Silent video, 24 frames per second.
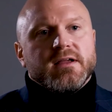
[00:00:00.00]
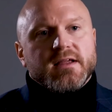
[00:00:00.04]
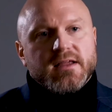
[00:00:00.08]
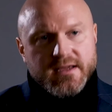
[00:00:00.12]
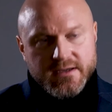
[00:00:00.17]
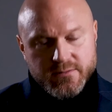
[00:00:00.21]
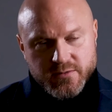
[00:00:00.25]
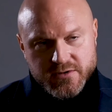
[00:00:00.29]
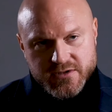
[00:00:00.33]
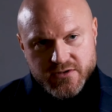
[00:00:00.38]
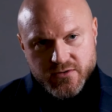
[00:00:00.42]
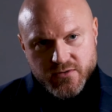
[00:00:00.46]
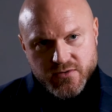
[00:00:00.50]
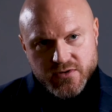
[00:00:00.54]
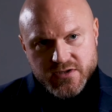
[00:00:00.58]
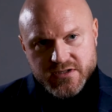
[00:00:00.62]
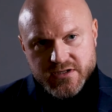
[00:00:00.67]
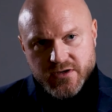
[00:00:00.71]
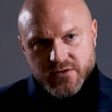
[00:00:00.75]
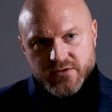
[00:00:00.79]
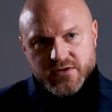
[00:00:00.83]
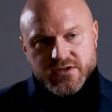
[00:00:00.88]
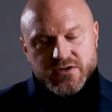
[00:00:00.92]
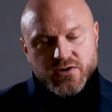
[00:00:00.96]
he was
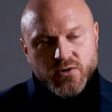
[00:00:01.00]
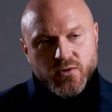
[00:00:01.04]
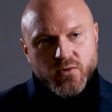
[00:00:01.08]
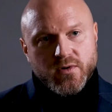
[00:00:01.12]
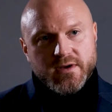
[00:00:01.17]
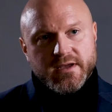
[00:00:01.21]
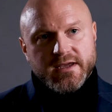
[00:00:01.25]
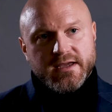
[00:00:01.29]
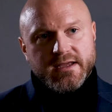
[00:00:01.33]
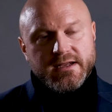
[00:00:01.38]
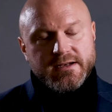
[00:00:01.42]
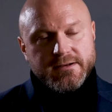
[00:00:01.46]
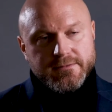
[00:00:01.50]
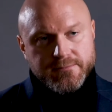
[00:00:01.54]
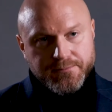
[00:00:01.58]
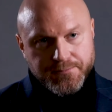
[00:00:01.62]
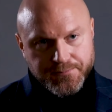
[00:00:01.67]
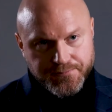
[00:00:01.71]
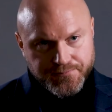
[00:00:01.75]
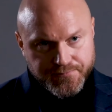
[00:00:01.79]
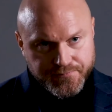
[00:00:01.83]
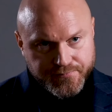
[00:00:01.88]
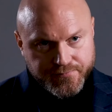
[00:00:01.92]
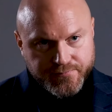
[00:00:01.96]
also talking
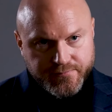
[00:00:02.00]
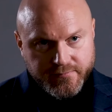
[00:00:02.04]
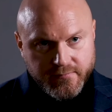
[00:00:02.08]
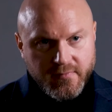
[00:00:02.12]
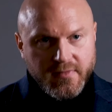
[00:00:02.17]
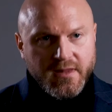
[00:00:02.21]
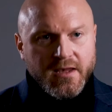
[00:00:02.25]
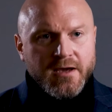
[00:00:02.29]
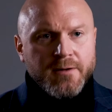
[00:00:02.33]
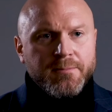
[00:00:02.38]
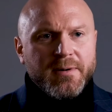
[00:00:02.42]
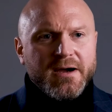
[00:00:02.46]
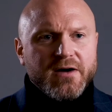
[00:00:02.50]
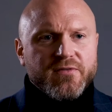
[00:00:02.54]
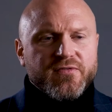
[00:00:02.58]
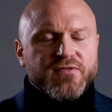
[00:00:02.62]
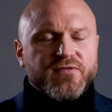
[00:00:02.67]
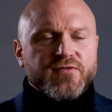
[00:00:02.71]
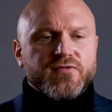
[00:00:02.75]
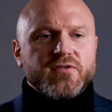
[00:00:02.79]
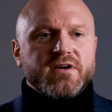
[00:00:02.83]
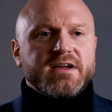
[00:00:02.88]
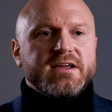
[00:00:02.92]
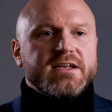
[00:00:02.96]
about
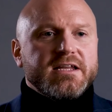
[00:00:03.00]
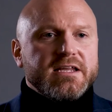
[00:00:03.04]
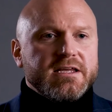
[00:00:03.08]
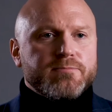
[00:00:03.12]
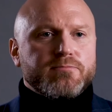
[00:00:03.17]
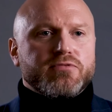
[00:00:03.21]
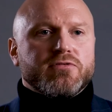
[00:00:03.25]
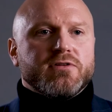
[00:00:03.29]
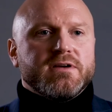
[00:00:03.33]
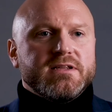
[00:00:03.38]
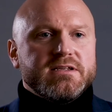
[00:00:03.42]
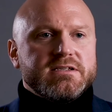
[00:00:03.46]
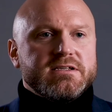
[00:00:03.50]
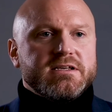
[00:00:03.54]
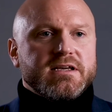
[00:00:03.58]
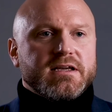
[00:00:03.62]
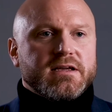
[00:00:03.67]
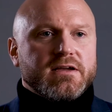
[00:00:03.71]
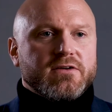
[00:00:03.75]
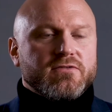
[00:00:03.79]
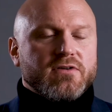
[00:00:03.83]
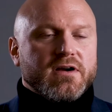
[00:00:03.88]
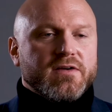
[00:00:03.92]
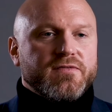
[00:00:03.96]
3D
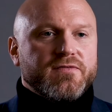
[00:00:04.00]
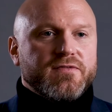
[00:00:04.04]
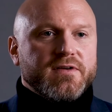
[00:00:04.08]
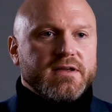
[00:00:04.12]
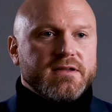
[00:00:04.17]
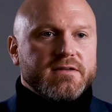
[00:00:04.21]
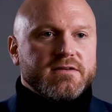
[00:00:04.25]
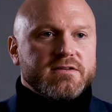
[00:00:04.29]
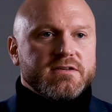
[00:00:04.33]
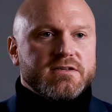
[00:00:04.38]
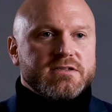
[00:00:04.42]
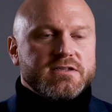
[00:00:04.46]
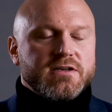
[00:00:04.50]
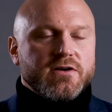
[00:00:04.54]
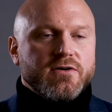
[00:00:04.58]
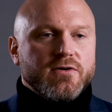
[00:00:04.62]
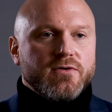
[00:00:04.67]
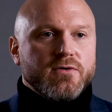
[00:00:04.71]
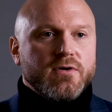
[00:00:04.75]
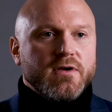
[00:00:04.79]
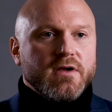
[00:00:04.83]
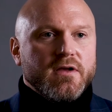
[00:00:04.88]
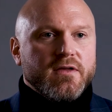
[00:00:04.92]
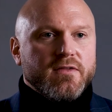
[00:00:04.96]
printing graphene so
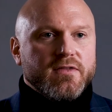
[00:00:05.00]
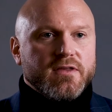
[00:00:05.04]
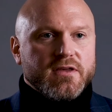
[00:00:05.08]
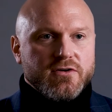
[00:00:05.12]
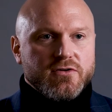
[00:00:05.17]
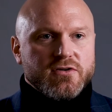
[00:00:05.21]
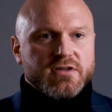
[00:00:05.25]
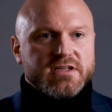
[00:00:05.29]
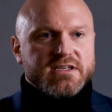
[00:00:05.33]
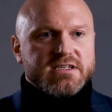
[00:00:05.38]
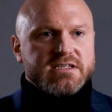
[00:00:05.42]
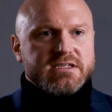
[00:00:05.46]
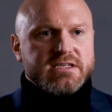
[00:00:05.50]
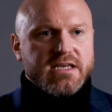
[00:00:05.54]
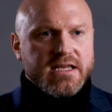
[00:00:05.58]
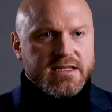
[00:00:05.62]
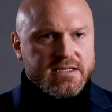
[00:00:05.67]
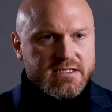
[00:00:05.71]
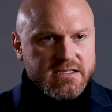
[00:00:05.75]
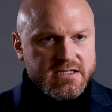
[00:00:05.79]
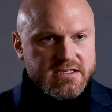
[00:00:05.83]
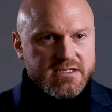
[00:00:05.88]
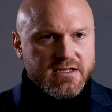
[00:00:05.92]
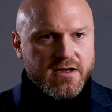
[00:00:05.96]
that you could
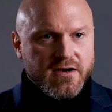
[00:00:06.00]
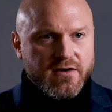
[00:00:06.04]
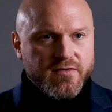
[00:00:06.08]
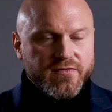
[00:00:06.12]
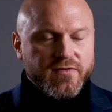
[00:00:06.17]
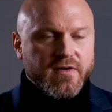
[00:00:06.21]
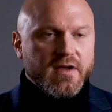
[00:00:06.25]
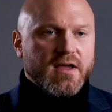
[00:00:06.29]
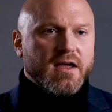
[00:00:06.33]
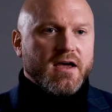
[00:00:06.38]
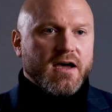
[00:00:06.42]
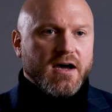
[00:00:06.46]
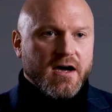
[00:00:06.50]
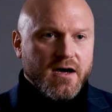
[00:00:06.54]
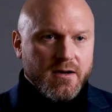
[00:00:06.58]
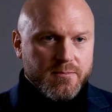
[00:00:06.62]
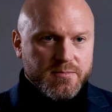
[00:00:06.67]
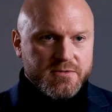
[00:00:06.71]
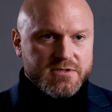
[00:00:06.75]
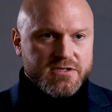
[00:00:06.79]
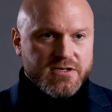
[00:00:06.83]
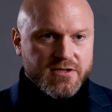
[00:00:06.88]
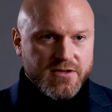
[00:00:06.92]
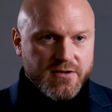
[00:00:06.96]
send stuff up
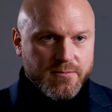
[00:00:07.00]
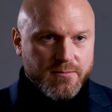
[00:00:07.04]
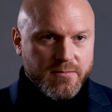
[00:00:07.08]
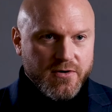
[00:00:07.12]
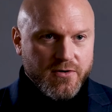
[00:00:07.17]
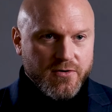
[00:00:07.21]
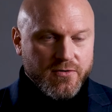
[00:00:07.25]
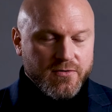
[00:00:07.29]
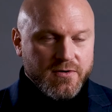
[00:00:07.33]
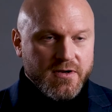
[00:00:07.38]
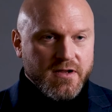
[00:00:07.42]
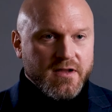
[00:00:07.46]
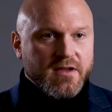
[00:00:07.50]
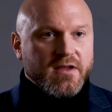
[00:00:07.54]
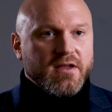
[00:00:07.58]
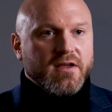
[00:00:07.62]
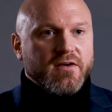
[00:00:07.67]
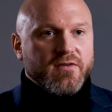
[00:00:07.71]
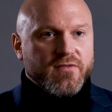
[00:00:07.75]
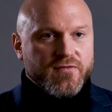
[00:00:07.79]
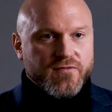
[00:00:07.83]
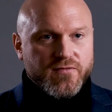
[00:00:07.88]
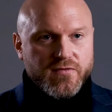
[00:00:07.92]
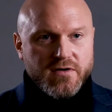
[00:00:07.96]
to the moon,
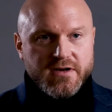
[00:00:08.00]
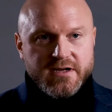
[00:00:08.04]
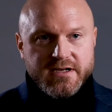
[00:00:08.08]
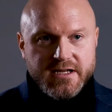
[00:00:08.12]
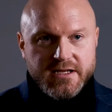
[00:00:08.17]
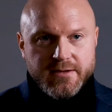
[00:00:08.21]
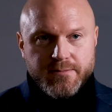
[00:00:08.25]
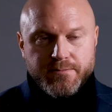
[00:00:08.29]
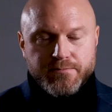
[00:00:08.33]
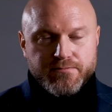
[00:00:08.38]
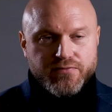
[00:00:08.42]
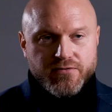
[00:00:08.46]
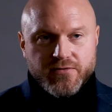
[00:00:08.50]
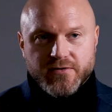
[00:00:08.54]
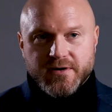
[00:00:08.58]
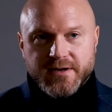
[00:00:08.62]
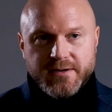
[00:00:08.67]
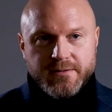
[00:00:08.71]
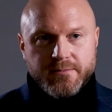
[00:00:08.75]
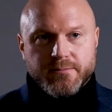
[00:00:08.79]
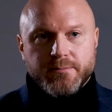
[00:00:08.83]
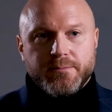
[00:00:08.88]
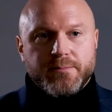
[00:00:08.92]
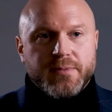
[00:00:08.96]
3D
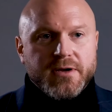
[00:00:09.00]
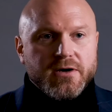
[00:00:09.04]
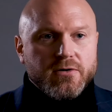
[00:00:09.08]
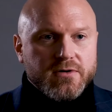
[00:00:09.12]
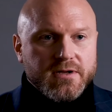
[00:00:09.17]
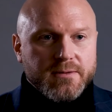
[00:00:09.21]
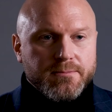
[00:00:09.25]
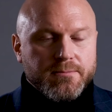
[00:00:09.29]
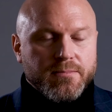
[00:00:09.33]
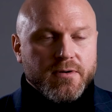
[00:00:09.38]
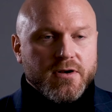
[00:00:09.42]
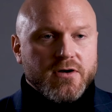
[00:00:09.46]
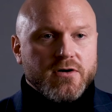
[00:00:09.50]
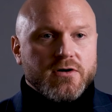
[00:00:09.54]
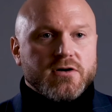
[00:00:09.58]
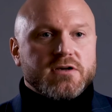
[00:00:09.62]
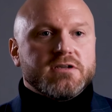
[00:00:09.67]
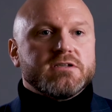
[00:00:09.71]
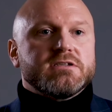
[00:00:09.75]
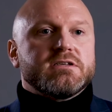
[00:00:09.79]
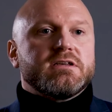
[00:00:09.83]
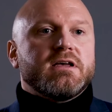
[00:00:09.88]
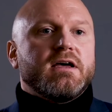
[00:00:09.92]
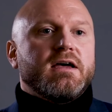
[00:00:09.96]
print building
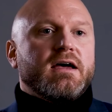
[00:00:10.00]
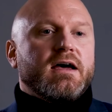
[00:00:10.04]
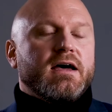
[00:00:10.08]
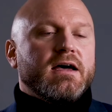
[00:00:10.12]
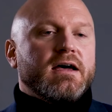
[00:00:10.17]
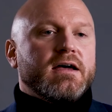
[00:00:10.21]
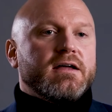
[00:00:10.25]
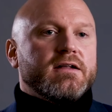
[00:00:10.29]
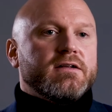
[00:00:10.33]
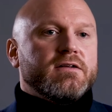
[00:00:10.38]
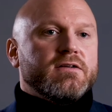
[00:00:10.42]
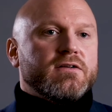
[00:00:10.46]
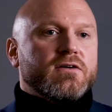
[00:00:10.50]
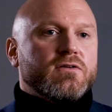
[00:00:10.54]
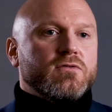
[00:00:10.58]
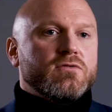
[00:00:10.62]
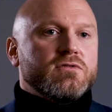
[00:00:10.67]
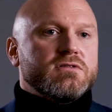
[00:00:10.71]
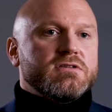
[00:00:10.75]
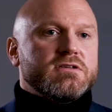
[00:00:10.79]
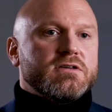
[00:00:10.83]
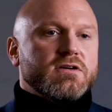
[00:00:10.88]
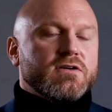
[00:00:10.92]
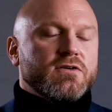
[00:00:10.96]
blocks, and
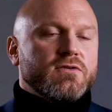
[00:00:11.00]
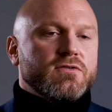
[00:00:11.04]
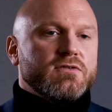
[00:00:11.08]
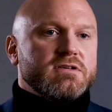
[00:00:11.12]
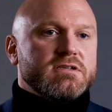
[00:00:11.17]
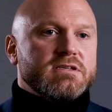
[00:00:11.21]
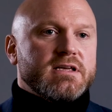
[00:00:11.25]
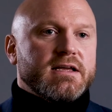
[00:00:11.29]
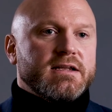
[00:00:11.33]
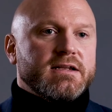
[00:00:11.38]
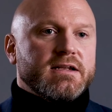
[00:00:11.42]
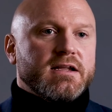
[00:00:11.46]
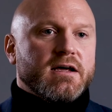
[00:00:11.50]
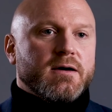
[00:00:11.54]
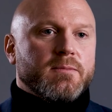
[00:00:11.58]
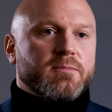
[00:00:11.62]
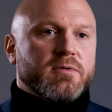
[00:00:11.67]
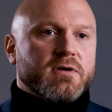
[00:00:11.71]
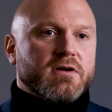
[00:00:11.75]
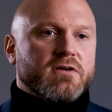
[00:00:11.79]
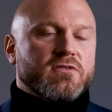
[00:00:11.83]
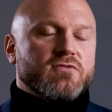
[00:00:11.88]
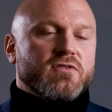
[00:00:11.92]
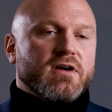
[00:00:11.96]
also send
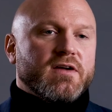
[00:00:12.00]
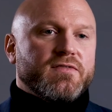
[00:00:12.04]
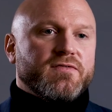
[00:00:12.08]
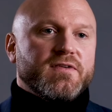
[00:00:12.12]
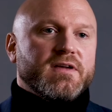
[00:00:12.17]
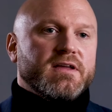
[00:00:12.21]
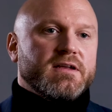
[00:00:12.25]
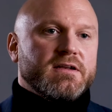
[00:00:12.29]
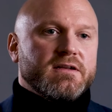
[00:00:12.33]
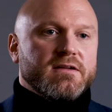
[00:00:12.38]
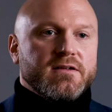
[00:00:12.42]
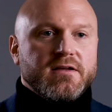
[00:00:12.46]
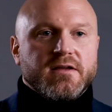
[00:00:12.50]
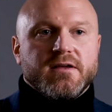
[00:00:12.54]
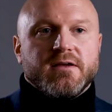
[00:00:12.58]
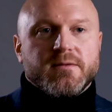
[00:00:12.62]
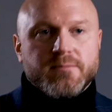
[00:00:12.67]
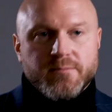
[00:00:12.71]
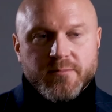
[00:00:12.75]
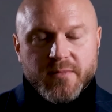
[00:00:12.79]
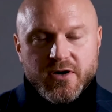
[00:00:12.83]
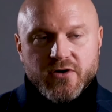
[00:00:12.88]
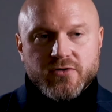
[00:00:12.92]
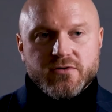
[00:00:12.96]
up graphene
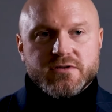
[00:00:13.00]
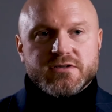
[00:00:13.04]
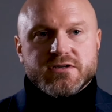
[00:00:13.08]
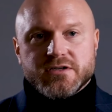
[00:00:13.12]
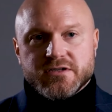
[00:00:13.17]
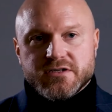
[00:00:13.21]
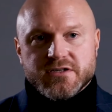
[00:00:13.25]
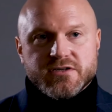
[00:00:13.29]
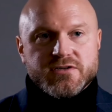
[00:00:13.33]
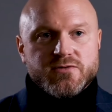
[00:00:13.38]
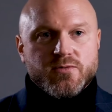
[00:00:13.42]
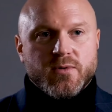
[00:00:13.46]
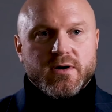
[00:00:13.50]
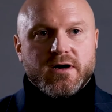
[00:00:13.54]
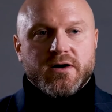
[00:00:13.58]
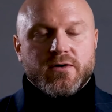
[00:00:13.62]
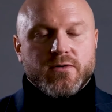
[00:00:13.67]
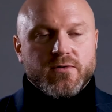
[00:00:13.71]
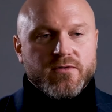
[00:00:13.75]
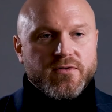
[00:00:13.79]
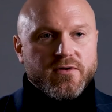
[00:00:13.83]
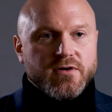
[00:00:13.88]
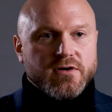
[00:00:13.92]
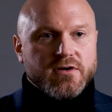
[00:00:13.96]
motors as
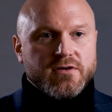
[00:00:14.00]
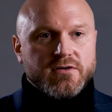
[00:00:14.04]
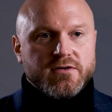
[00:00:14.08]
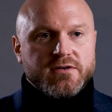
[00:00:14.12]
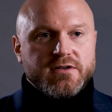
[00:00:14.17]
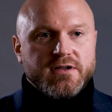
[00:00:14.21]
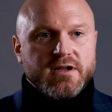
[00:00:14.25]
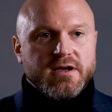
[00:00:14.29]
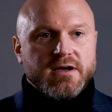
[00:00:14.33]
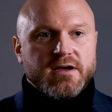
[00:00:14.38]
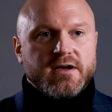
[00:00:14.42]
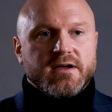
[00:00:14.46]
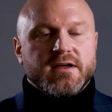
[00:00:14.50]
well that could